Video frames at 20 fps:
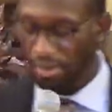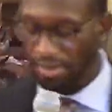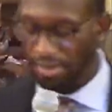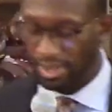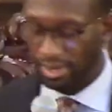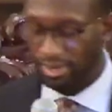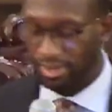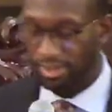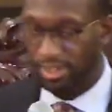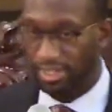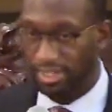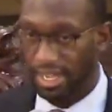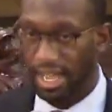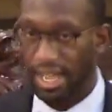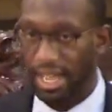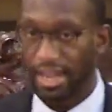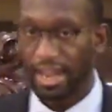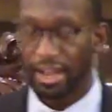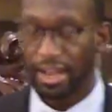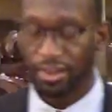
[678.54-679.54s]
better than
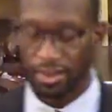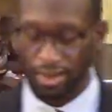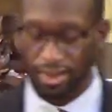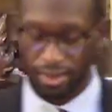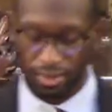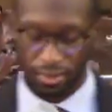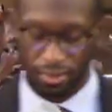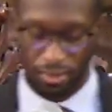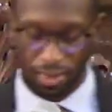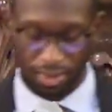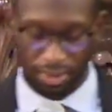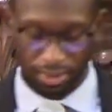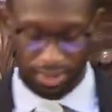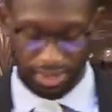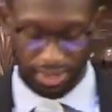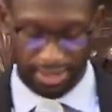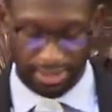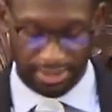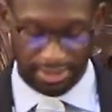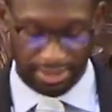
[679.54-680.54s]
dying out here in the
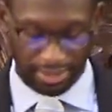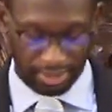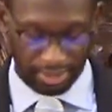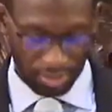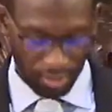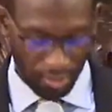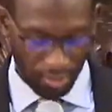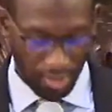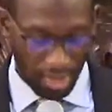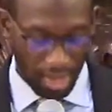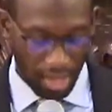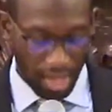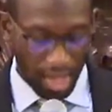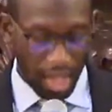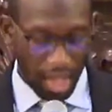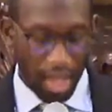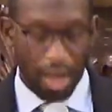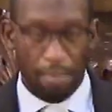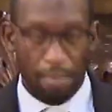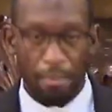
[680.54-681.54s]
wilderness. And so
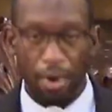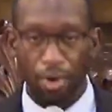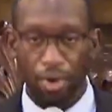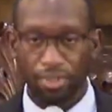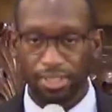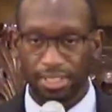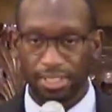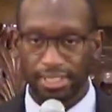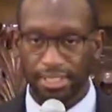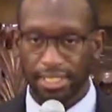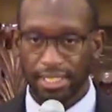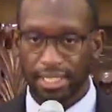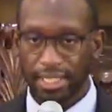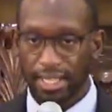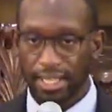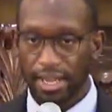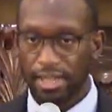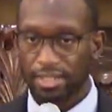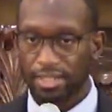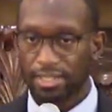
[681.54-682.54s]
Moses
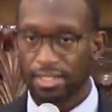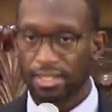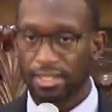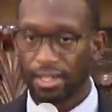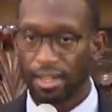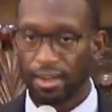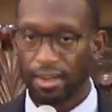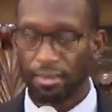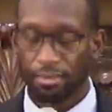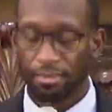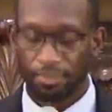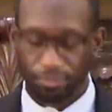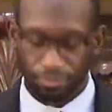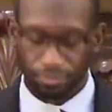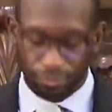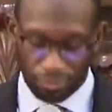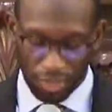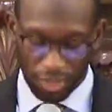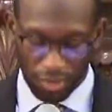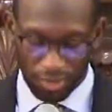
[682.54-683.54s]
declares to them,
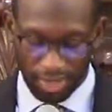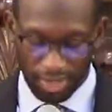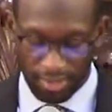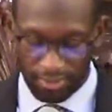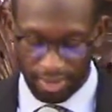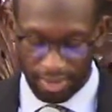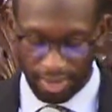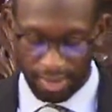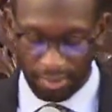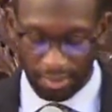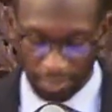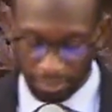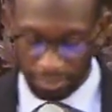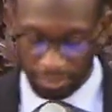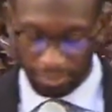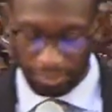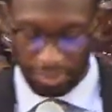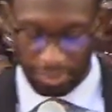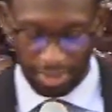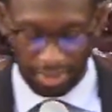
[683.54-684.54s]
don't give
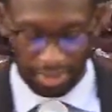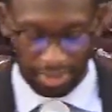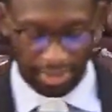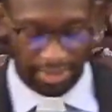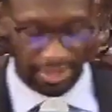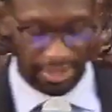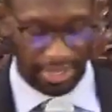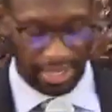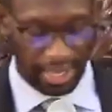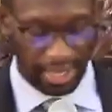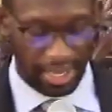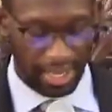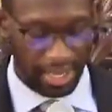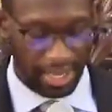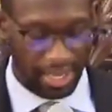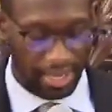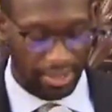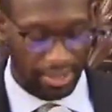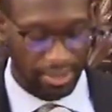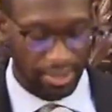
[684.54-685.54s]
up, but look to
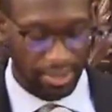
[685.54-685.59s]
God.